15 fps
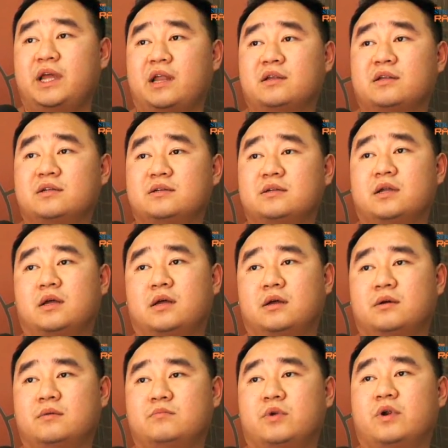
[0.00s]
handed
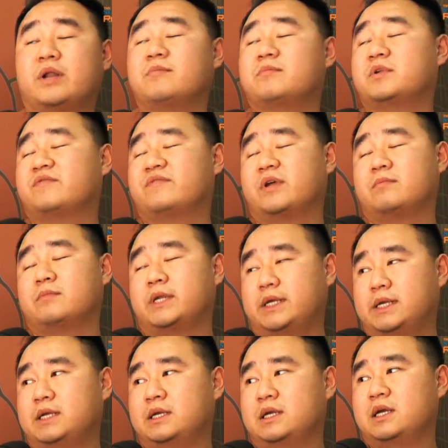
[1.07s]
uh, brought up the family,
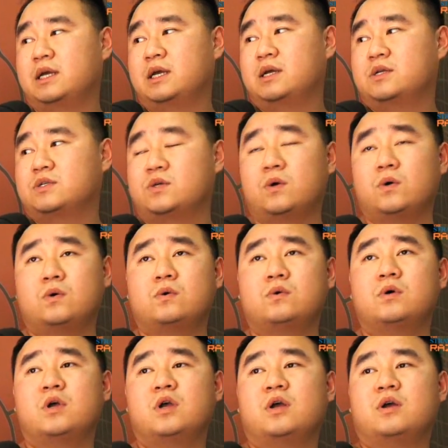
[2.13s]
so
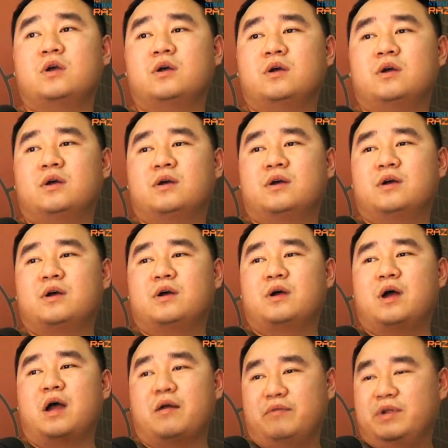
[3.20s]

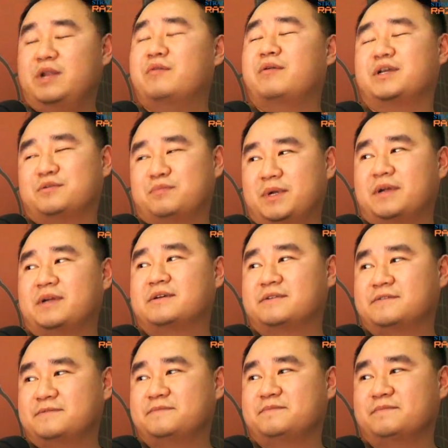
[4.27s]
I really respect
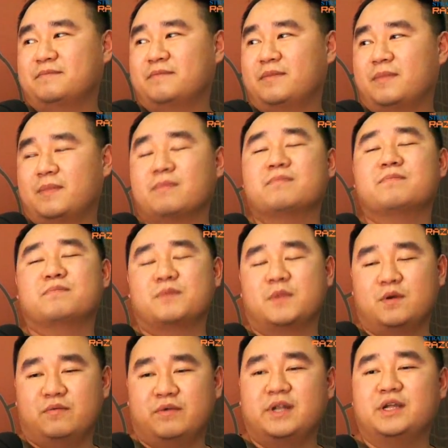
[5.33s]
her.
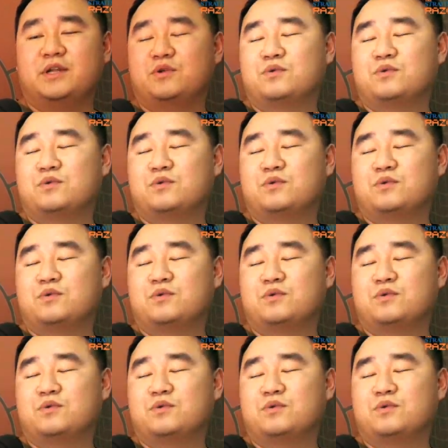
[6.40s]
Mm, really